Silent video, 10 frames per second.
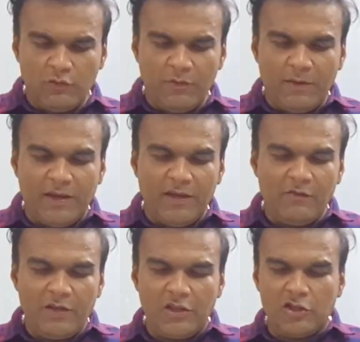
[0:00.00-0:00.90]
So we begin
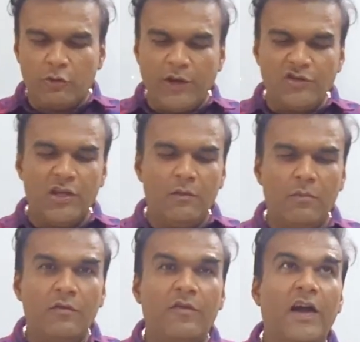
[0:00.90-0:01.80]
with question
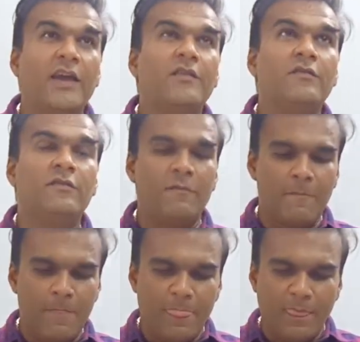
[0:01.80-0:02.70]
number 5.
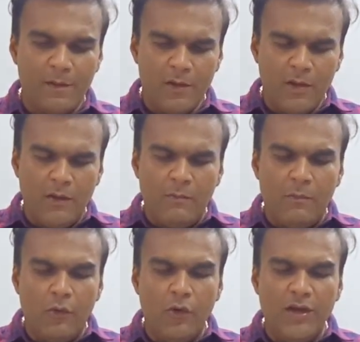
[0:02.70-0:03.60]

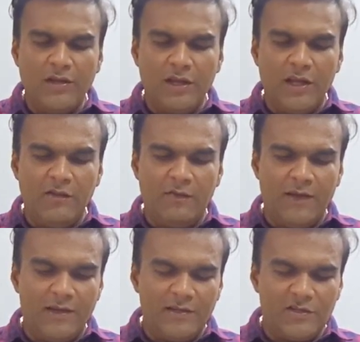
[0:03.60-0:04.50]
Mohit
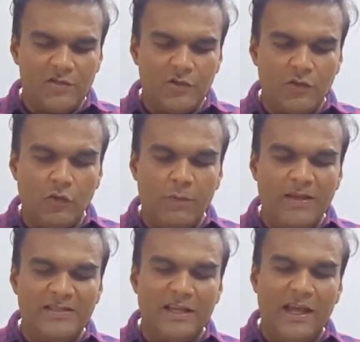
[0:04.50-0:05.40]
invests
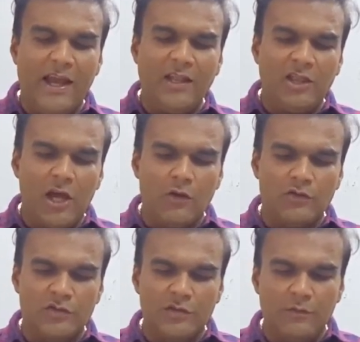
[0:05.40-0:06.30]
rupees
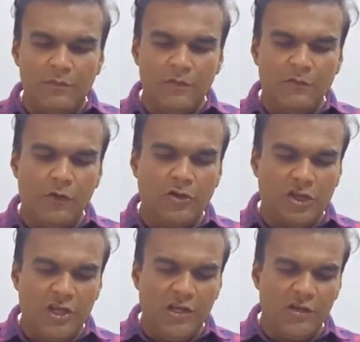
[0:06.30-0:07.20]
8000 for
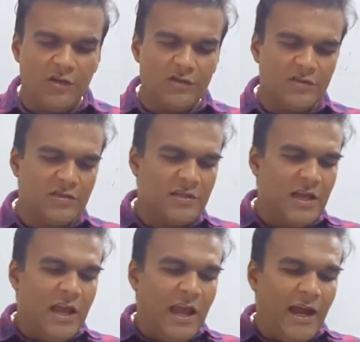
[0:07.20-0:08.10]
3 years
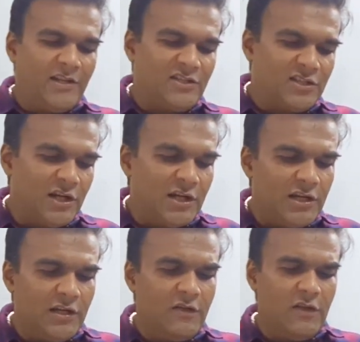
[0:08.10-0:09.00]
at
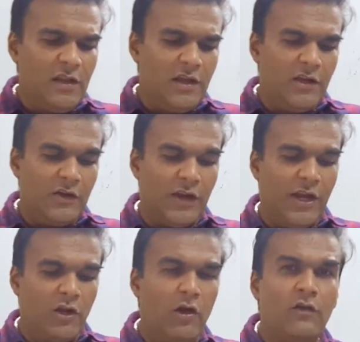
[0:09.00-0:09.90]
certain
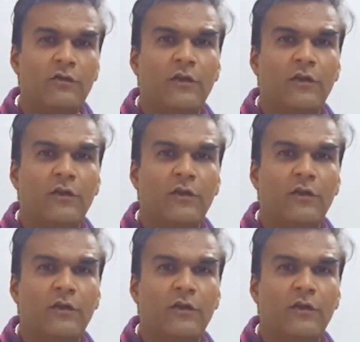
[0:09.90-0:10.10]
rate of